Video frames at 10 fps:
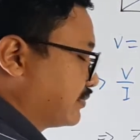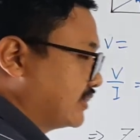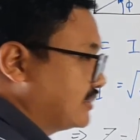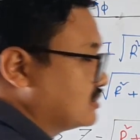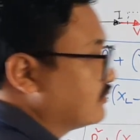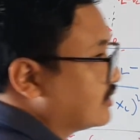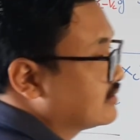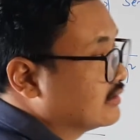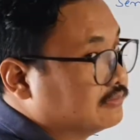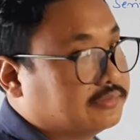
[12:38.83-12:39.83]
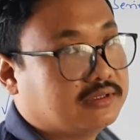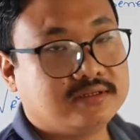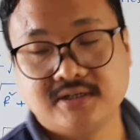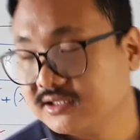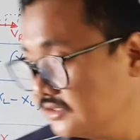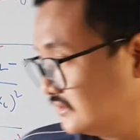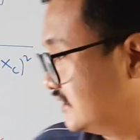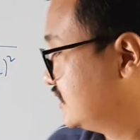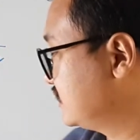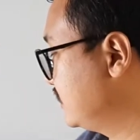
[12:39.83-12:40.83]
That is very simple. Z
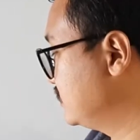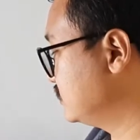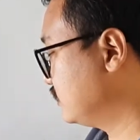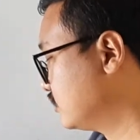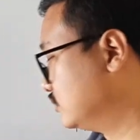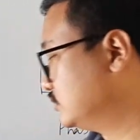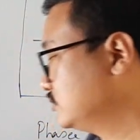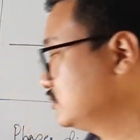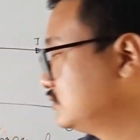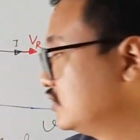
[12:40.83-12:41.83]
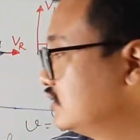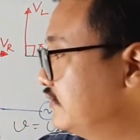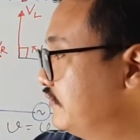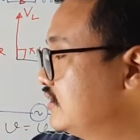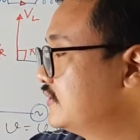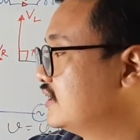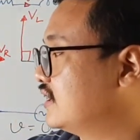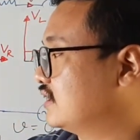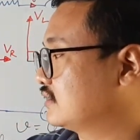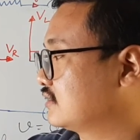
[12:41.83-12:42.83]
is equal to V by
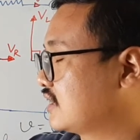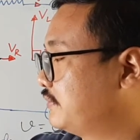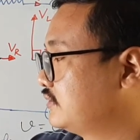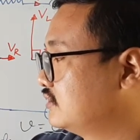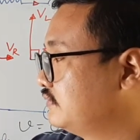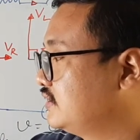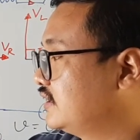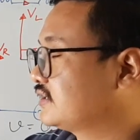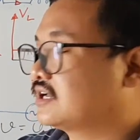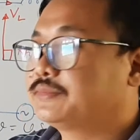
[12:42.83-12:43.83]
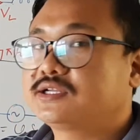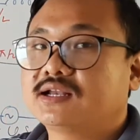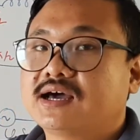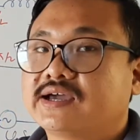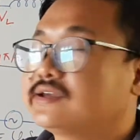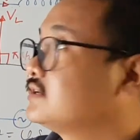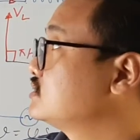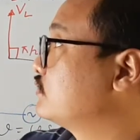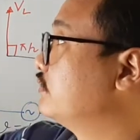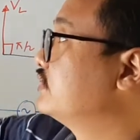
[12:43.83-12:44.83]
I. Capital V and capital I is
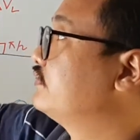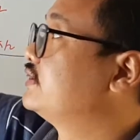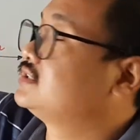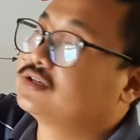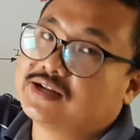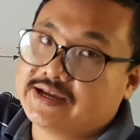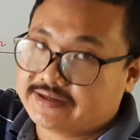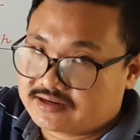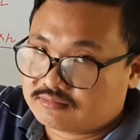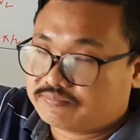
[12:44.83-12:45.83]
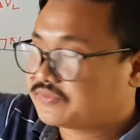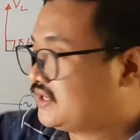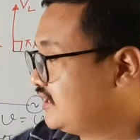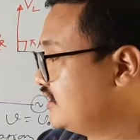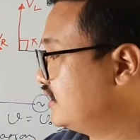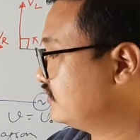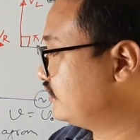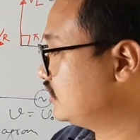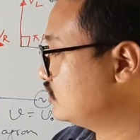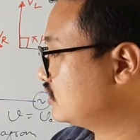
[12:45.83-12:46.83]
from the Phasor diagram, and
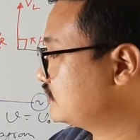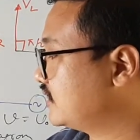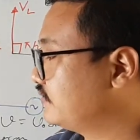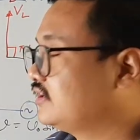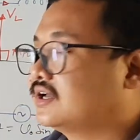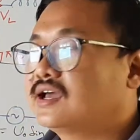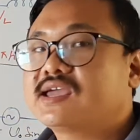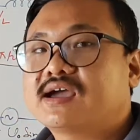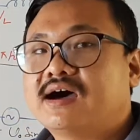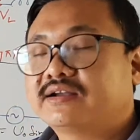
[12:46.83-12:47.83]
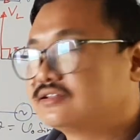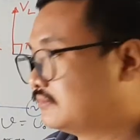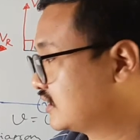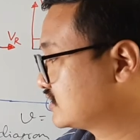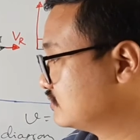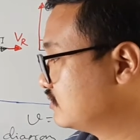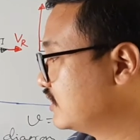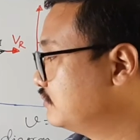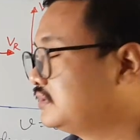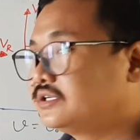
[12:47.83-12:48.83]
V0 by Vi are the maximum
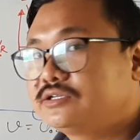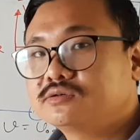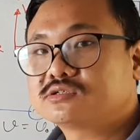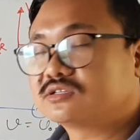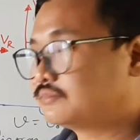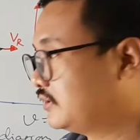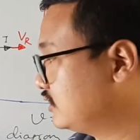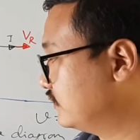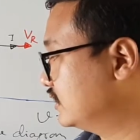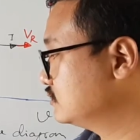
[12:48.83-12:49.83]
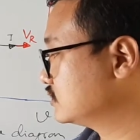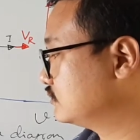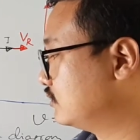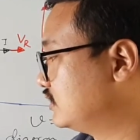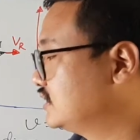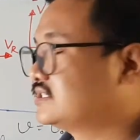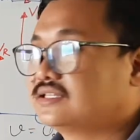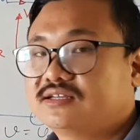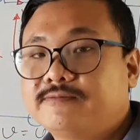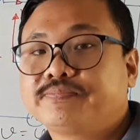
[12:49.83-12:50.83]
amplitudes or the peak values of voltage and
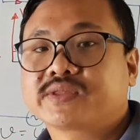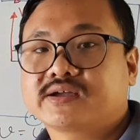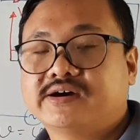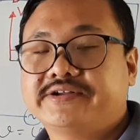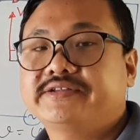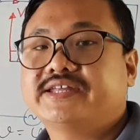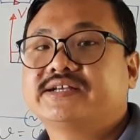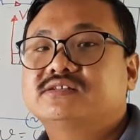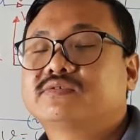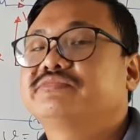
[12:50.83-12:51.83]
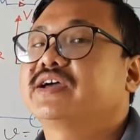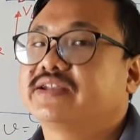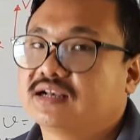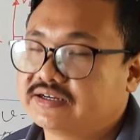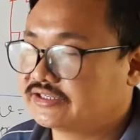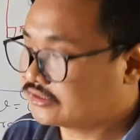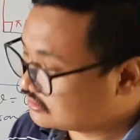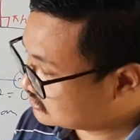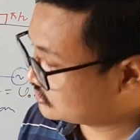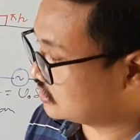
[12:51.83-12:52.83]
the current, that is from the
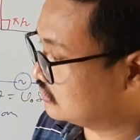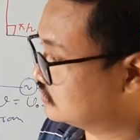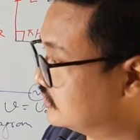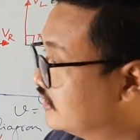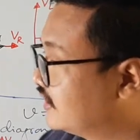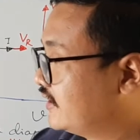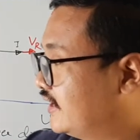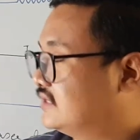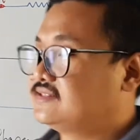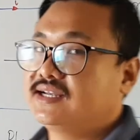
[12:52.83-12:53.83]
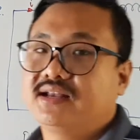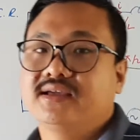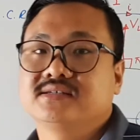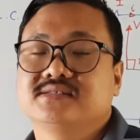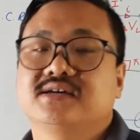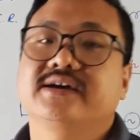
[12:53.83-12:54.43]
analytical solution. And Z is the